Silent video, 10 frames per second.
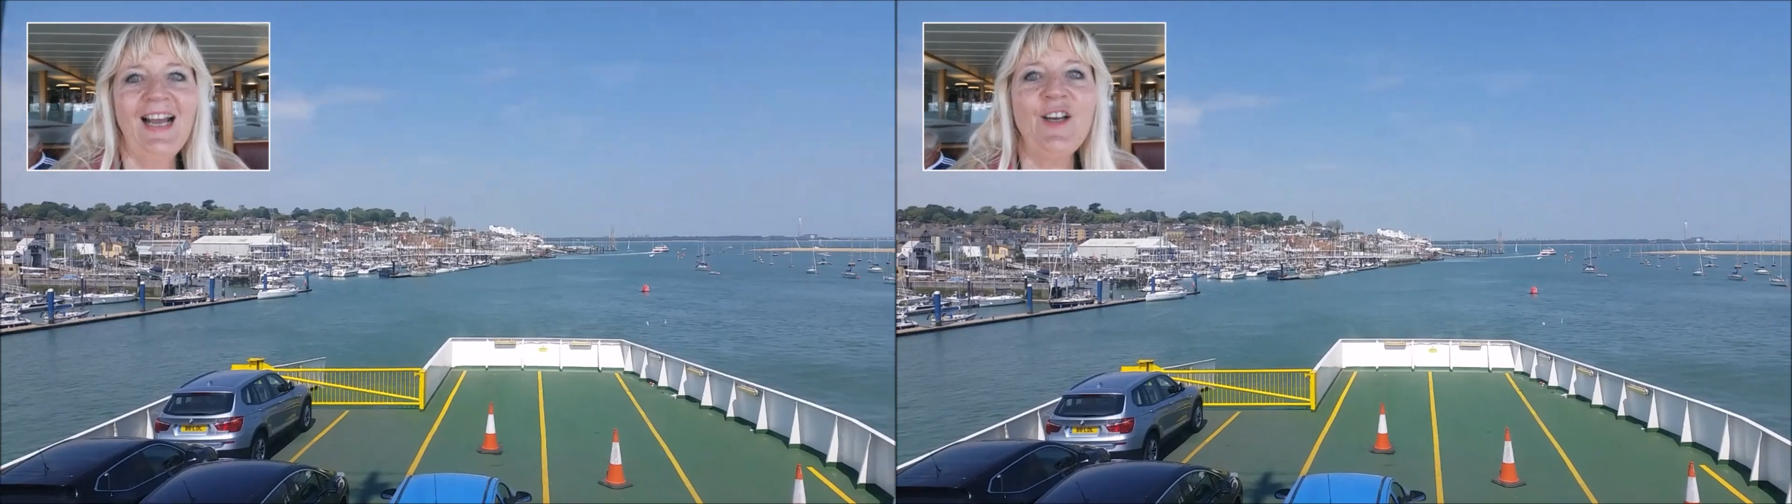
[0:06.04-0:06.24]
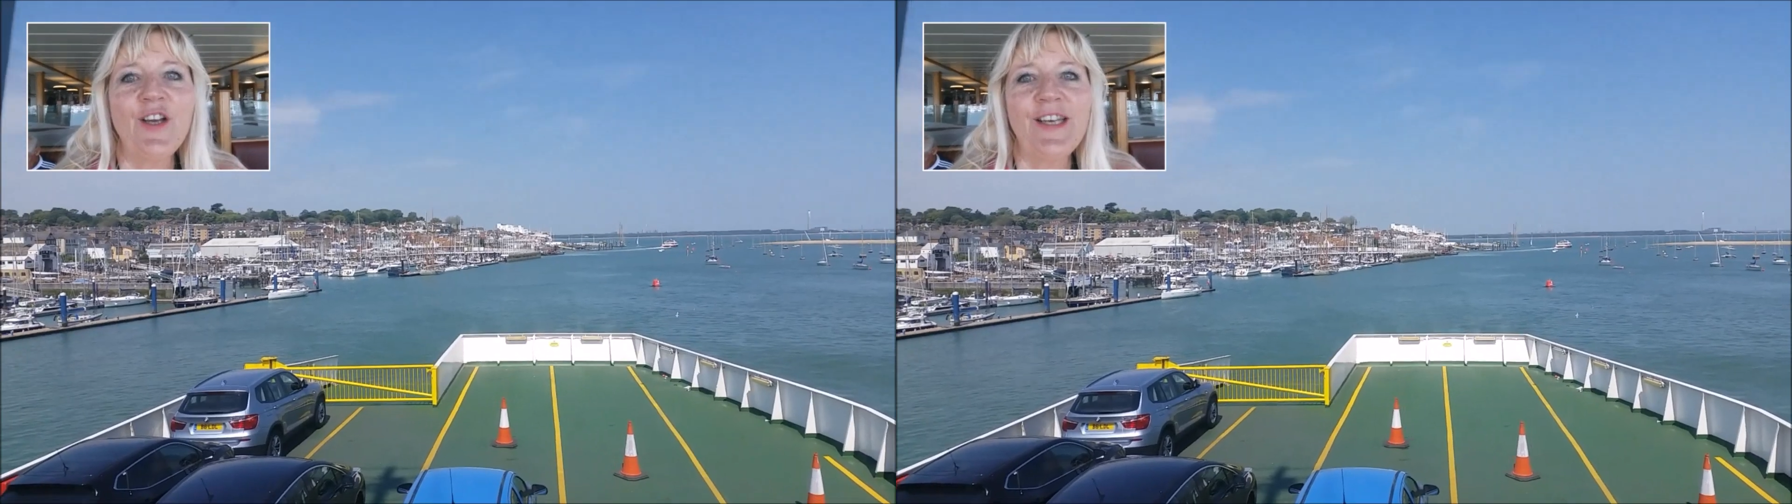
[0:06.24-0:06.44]

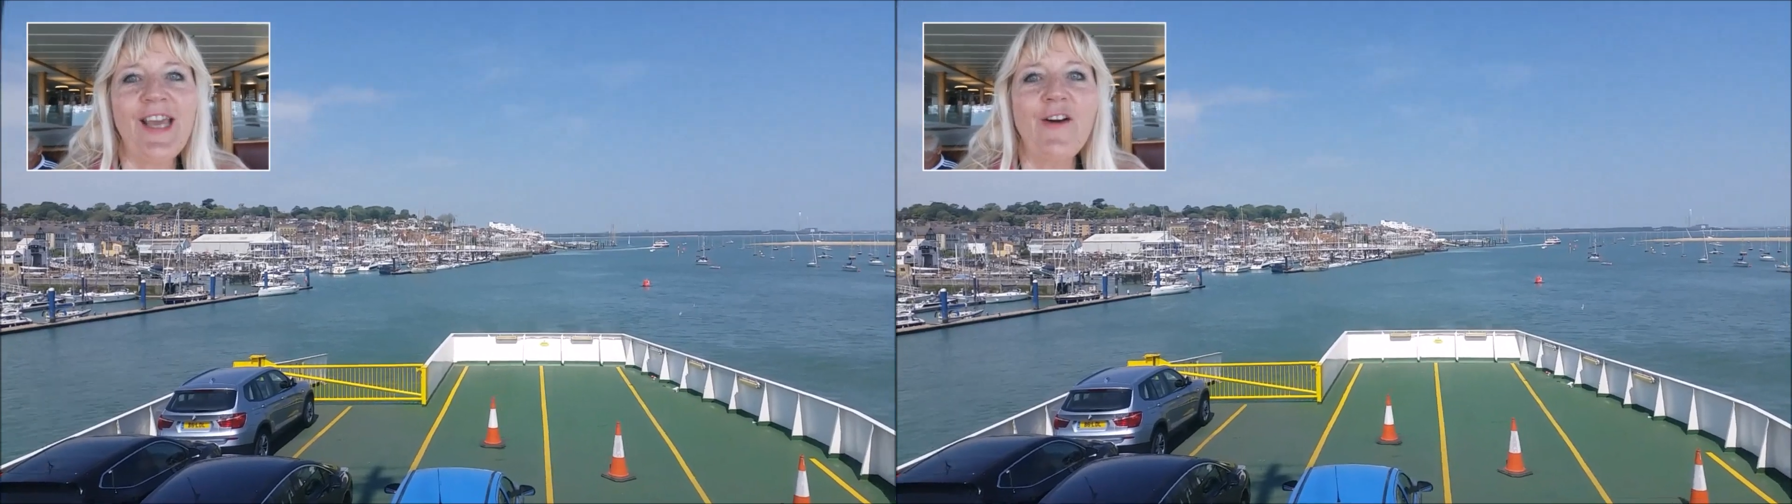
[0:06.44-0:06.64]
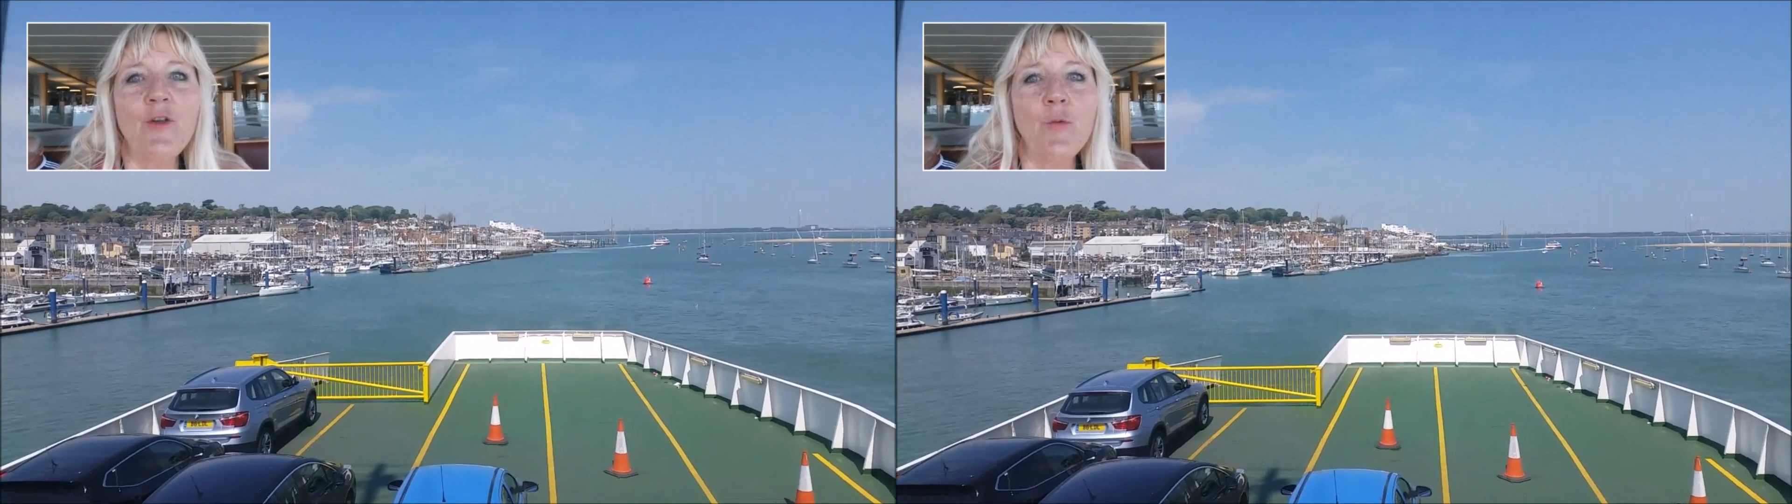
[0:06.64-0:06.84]
Hello,
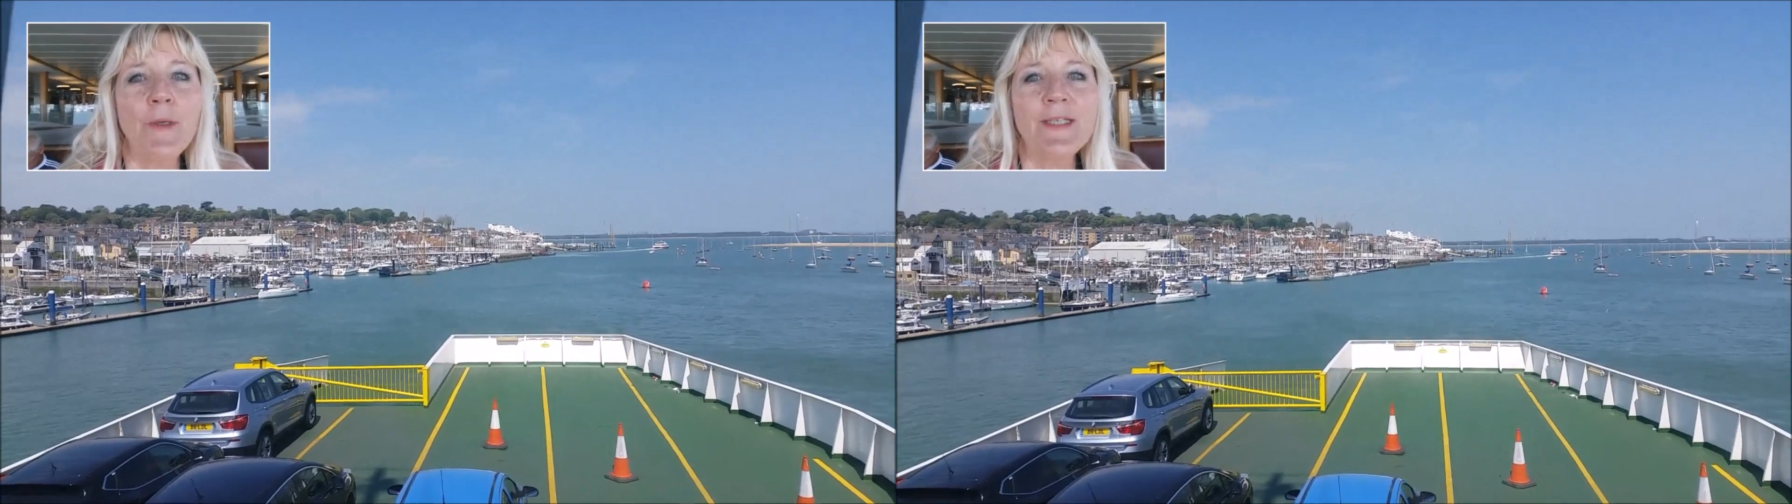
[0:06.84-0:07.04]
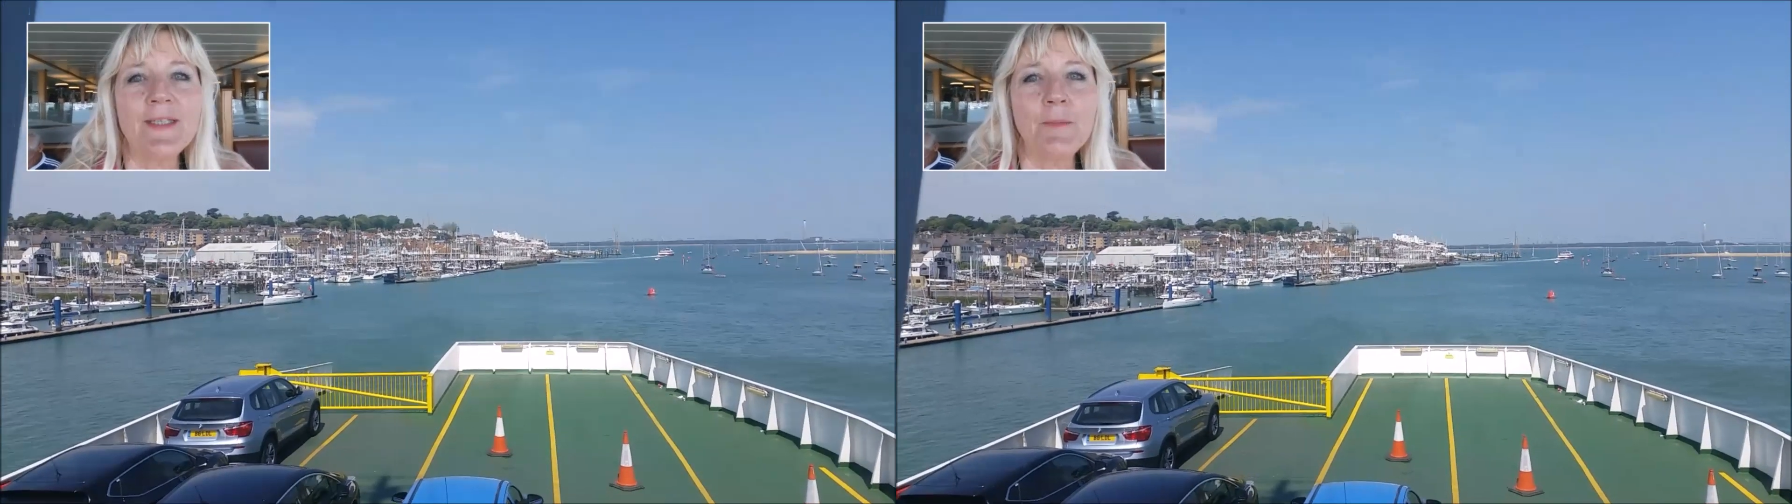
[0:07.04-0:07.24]
Caryl
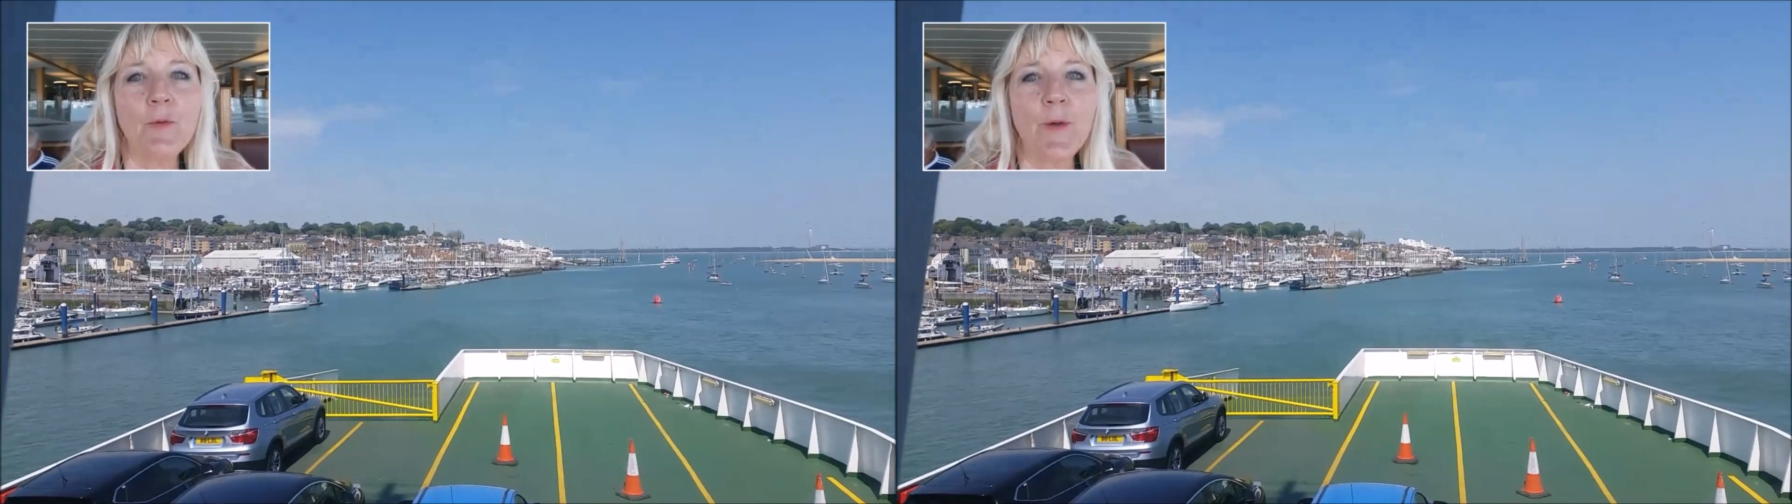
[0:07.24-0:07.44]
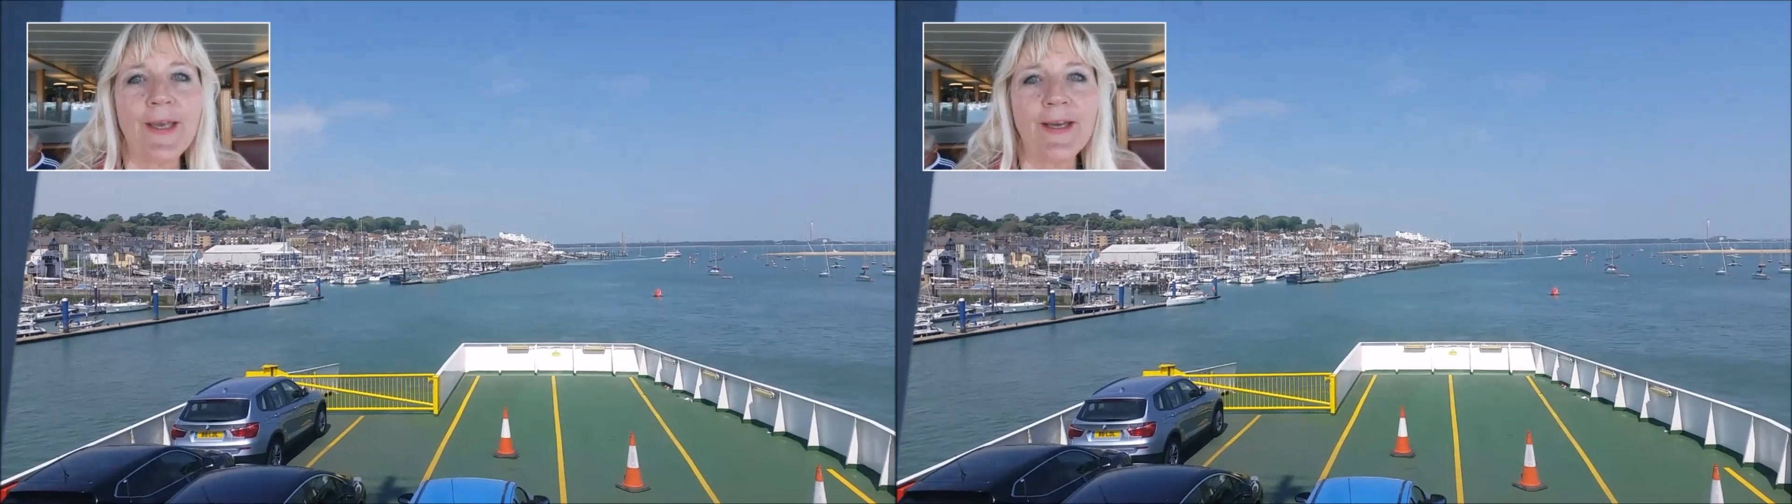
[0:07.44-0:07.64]

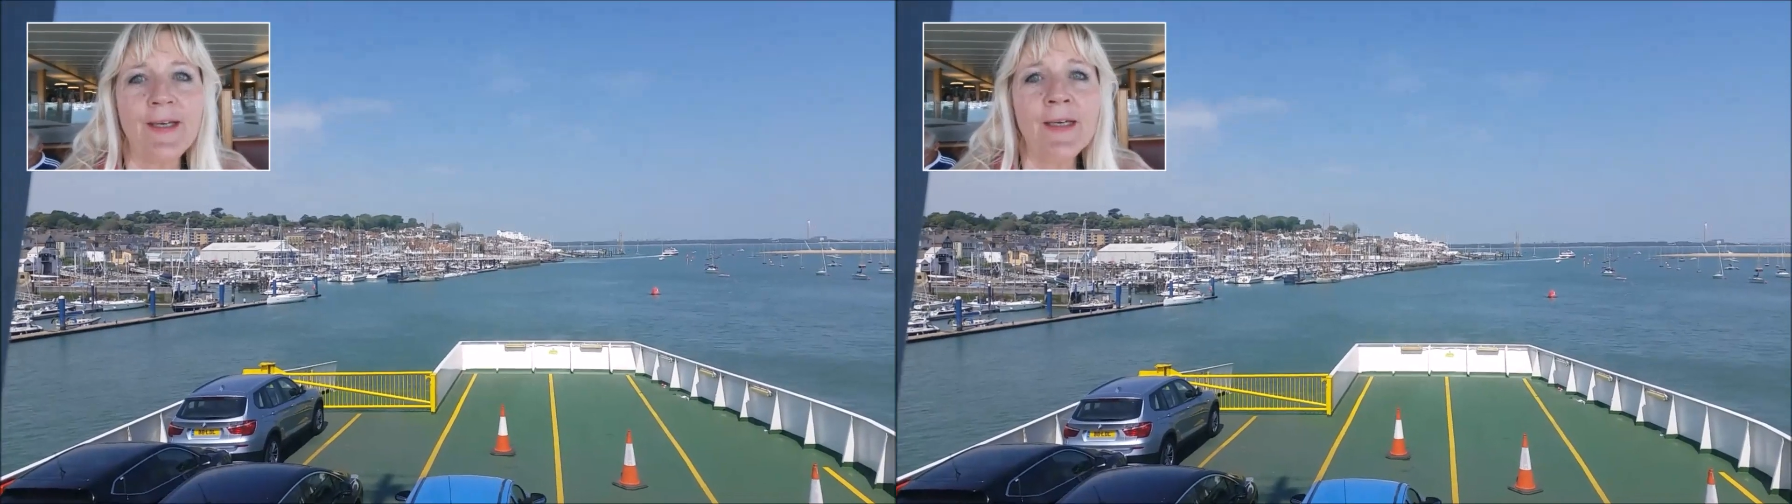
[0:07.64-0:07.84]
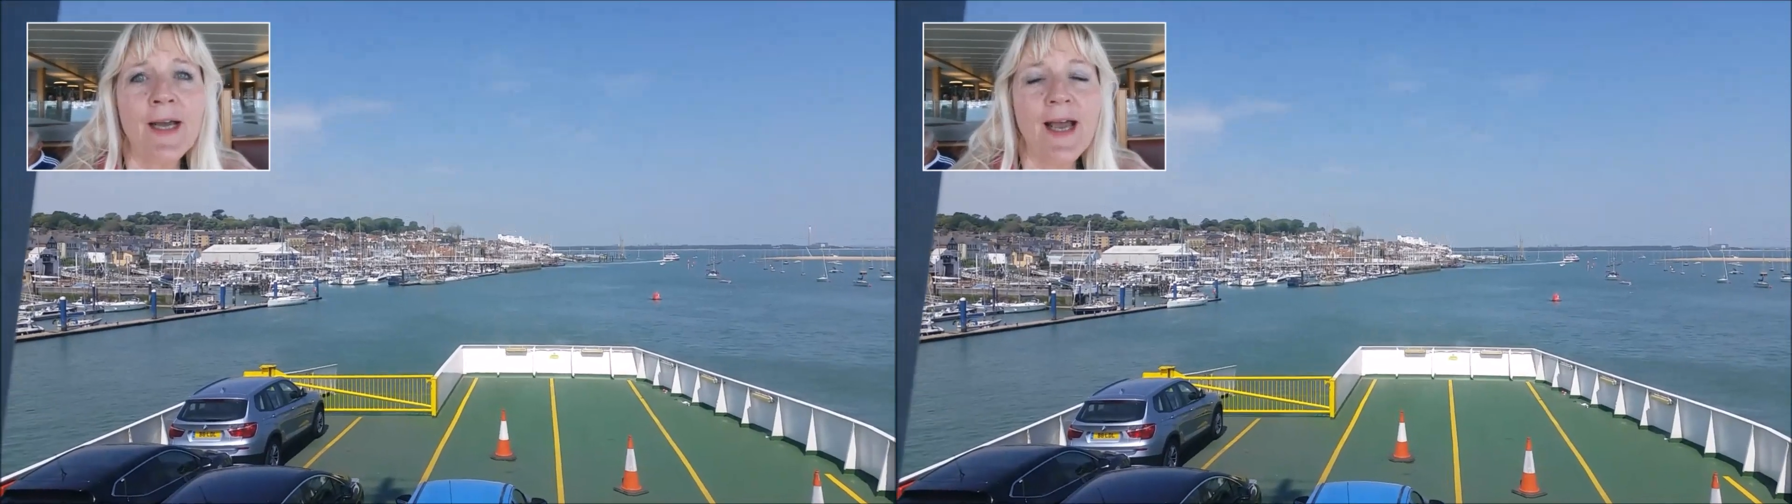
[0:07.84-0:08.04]
Westmore here,